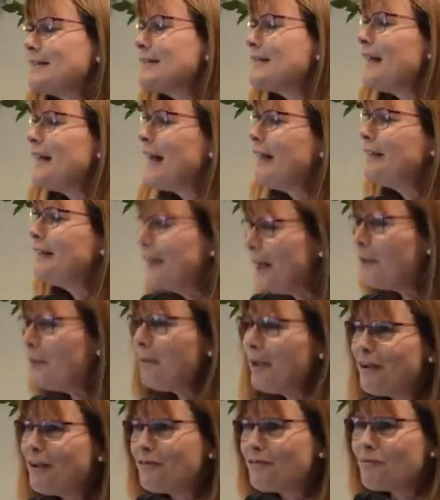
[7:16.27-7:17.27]
a little
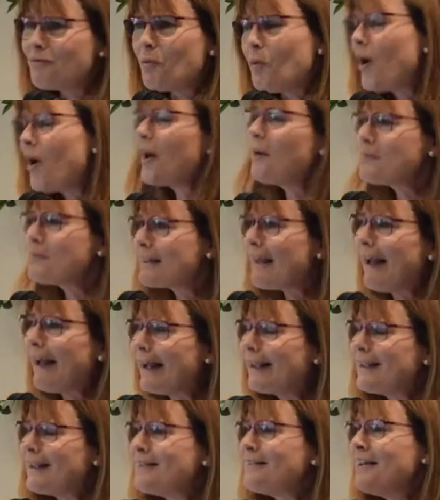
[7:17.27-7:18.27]
bit of what I'm
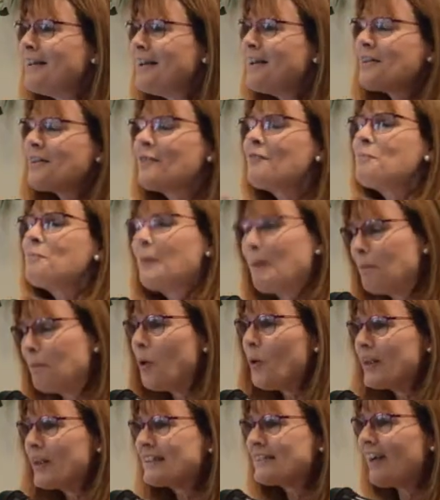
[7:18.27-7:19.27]
saying in the, the
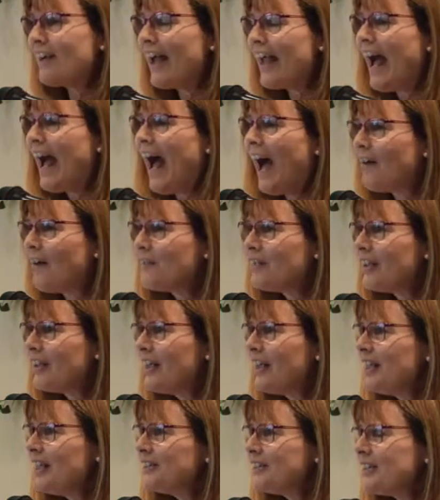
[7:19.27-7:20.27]
points I have,
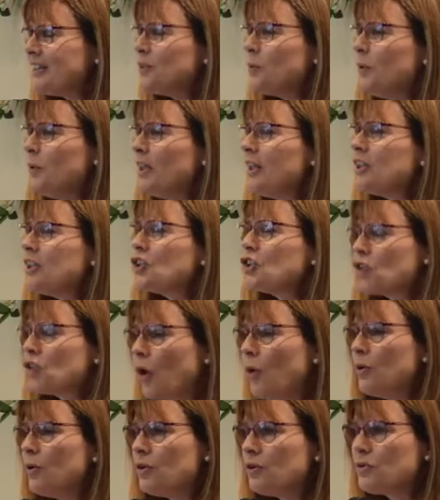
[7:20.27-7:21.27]
just to really
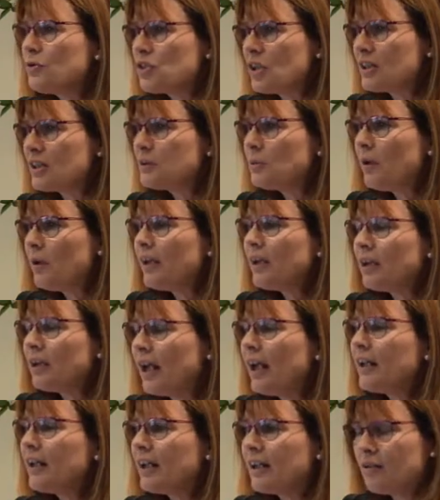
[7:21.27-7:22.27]
show you just what an,
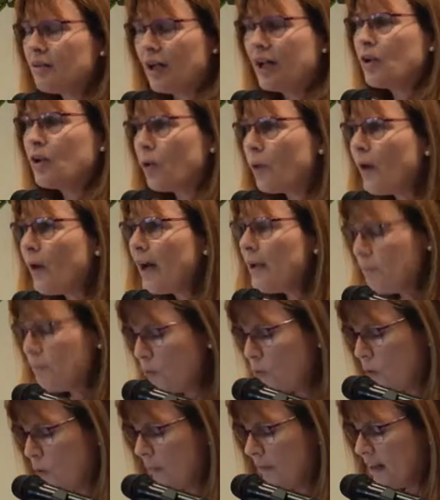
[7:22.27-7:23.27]
an incredible
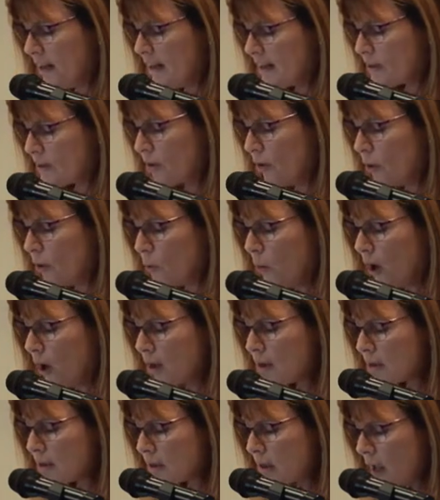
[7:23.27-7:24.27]
woman this girl was.